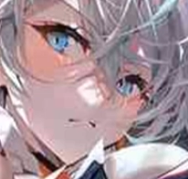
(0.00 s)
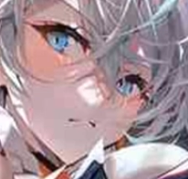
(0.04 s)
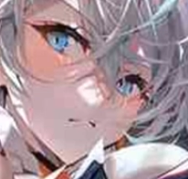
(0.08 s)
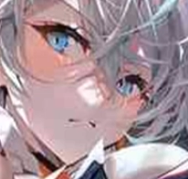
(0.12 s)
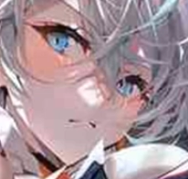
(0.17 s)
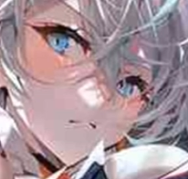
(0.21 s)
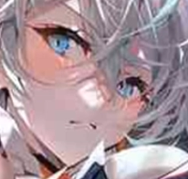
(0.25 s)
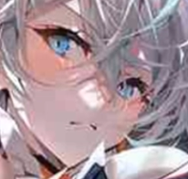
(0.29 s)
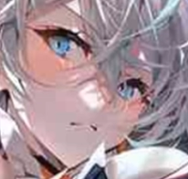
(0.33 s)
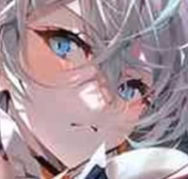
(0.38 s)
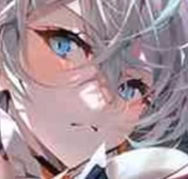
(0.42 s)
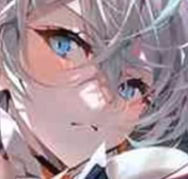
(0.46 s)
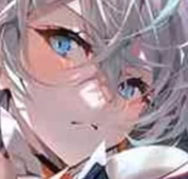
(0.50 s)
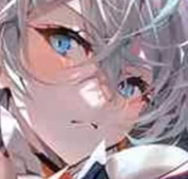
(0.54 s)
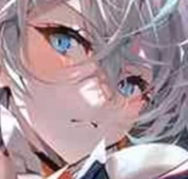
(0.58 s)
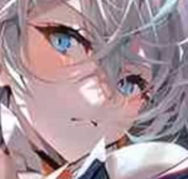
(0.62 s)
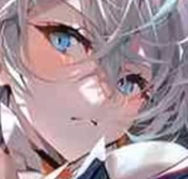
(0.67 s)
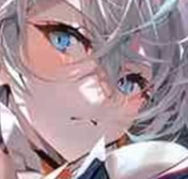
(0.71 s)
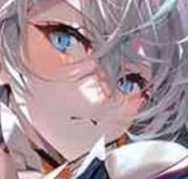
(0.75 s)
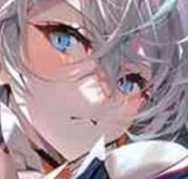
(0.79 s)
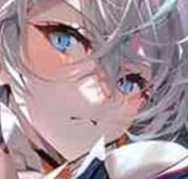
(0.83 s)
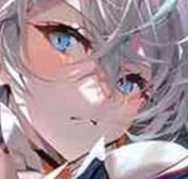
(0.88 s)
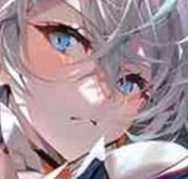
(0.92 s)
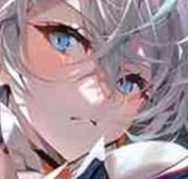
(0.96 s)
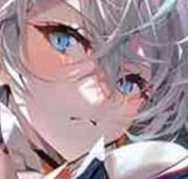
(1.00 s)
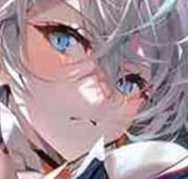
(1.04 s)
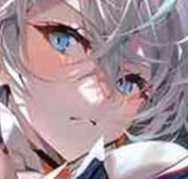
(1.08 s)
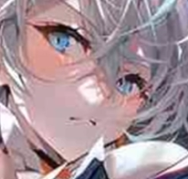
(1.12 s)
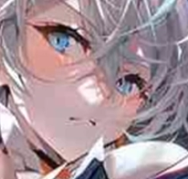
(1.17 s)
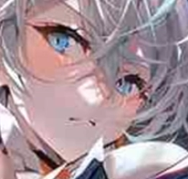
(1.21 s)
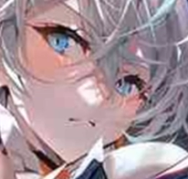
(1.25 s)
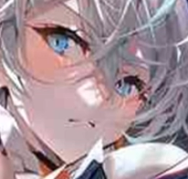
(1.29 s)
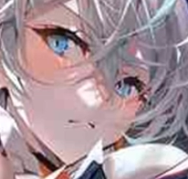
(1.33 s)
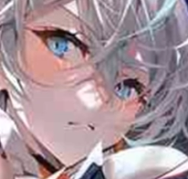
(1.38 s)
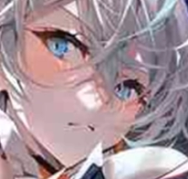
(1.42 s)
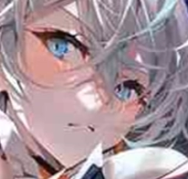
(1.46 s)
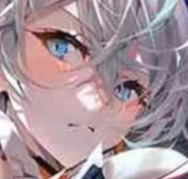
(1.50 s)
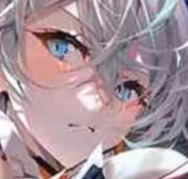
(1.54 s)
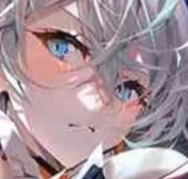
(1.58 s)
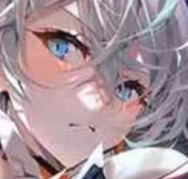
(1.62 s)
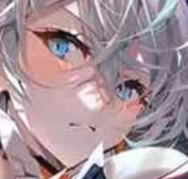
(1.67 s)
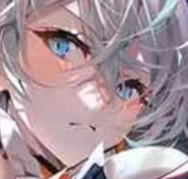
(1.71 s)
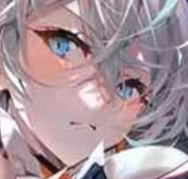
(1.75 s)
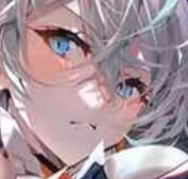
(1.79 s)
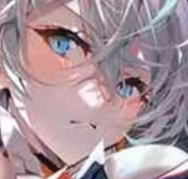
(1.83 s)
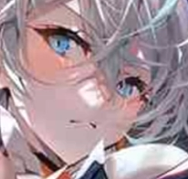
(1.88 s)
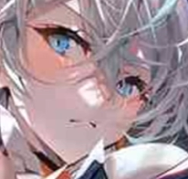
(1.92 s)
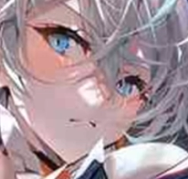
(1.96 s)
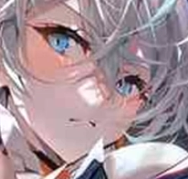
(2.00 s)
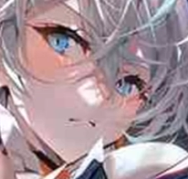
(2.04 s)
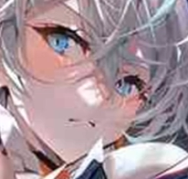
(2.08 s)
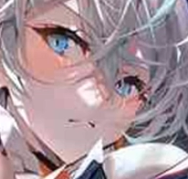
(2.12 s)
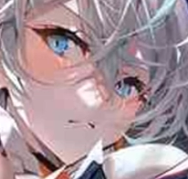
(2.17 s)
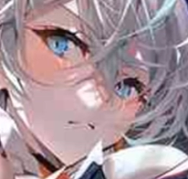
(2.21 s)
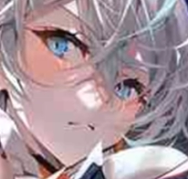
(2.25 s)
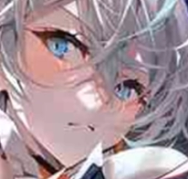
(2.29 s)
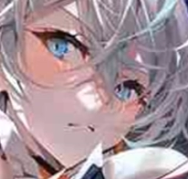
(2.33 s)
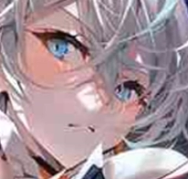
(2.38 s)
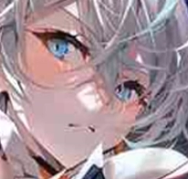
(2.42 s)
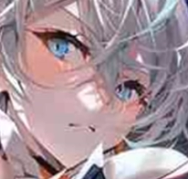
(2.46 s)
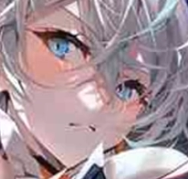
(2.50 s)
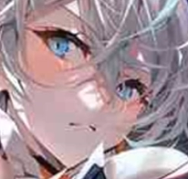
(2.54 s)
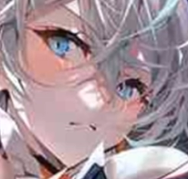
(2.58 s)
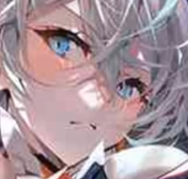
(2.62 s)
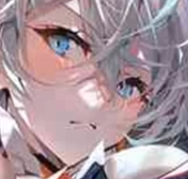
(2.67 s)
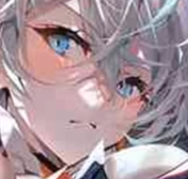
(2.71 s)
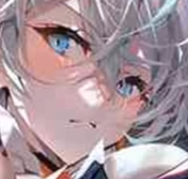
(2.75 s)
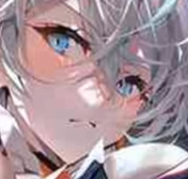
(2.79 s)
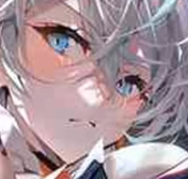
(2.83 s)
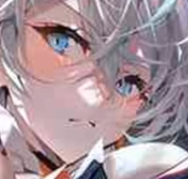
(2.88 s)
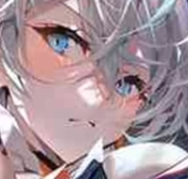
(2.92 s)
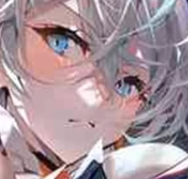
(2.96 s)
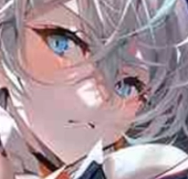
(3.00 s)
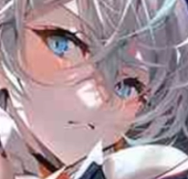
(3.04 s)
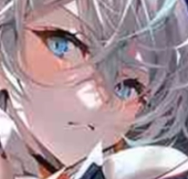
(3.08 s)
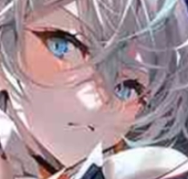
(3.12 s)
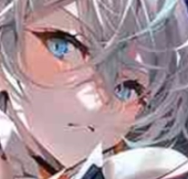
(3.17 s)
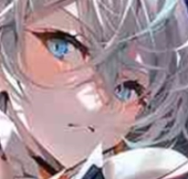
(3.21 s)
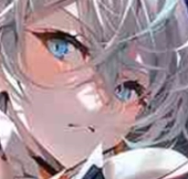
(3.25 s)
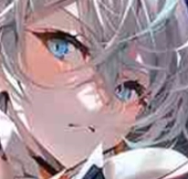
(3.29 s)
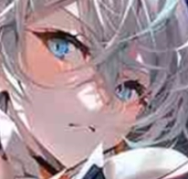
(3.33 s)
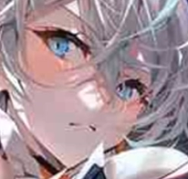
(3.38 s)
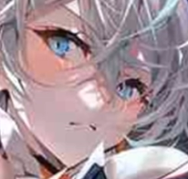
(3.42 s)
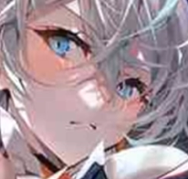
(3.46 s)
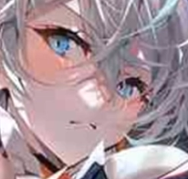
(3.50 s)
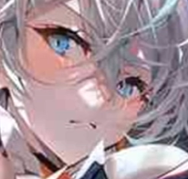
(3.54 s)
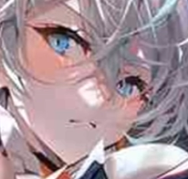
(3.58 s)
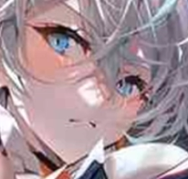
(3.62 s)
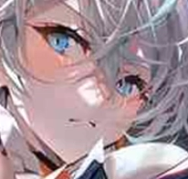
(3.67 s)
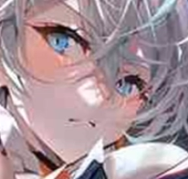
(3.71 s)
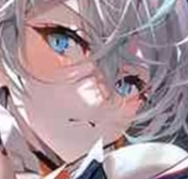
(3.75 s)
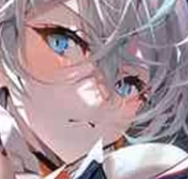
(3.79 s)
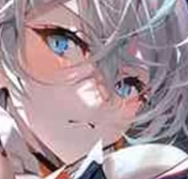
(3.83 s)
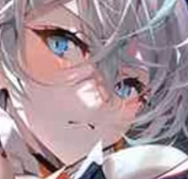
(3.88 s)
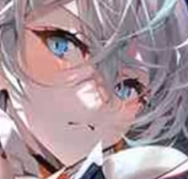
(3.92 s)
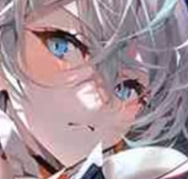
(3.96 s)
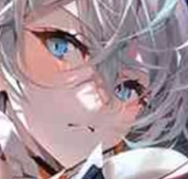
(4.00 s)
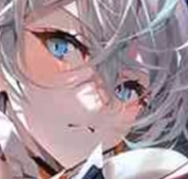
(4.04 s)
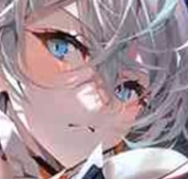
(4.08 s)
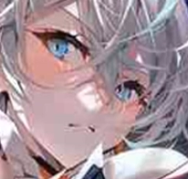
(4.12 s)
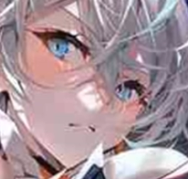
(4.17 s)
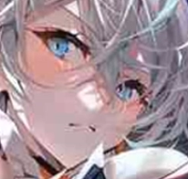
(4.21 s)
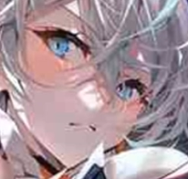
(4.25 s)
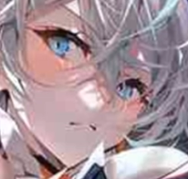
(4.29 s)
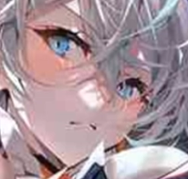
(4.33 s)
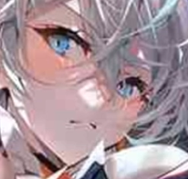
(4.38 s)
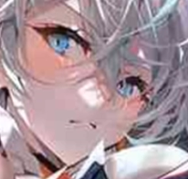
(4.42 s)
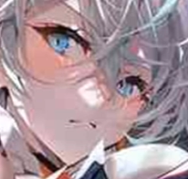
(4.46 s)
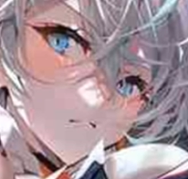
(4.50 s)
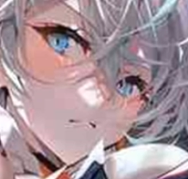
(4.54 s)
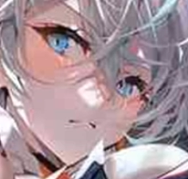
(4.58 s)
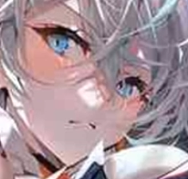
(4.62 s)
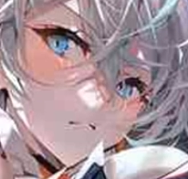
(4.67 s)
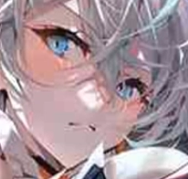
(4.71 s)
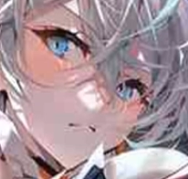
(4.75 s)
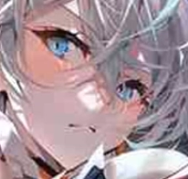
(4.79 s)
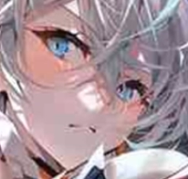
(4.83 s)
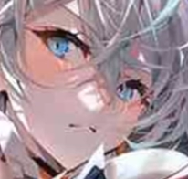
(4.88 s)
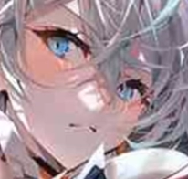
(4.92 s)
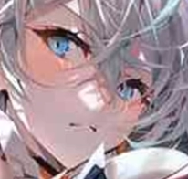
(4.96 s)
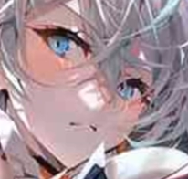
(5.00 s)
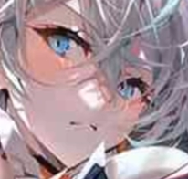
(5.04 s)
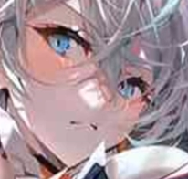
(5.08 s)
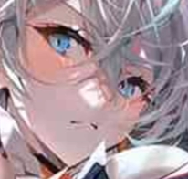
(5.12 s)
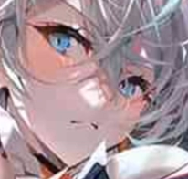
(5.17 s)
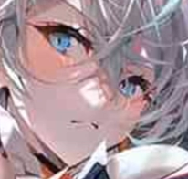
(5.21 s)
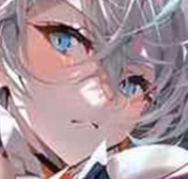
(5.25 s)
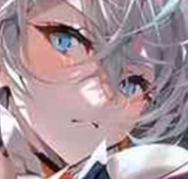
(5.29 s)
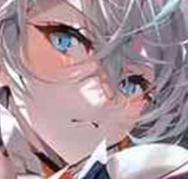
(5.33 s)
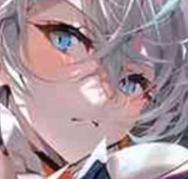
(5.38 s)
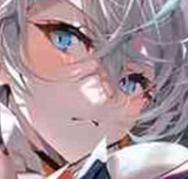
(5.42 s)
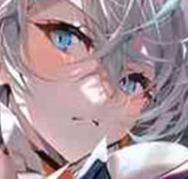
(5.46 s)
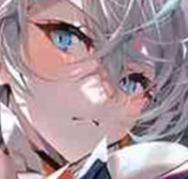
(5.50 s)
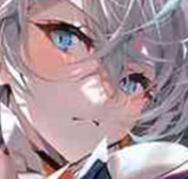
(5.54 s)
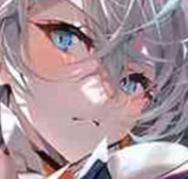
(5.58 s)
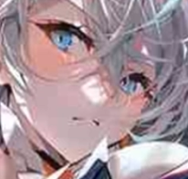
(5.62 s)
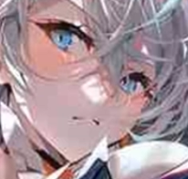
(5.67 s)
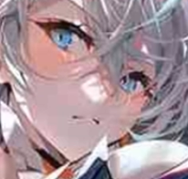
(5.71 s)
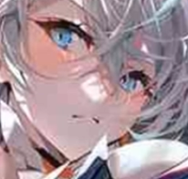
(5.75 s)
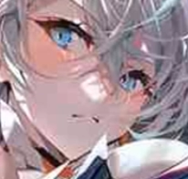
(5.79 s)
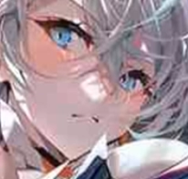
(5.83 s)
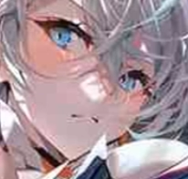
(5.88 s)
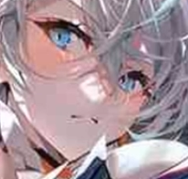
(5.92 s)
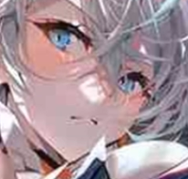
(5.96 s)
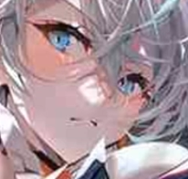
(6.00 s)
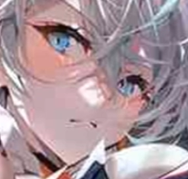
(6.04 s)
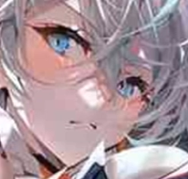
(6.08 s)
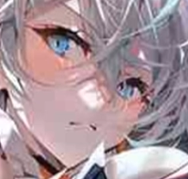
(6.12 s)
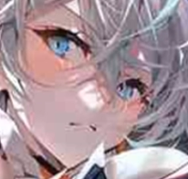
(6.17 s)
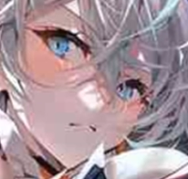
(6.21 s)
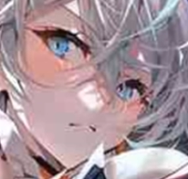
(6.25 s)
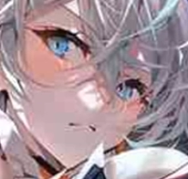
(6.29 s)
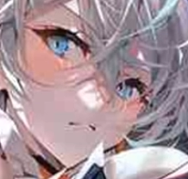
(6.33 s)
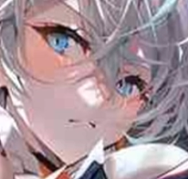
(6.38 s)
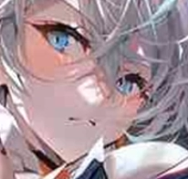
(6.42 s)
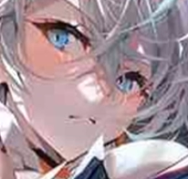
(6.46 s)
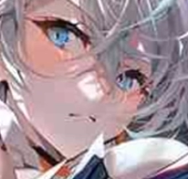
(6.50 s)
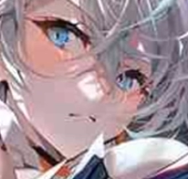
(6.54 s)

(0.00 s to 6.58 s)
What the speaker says: You are listening at novelfull.audio. 002 Terrifying internal power.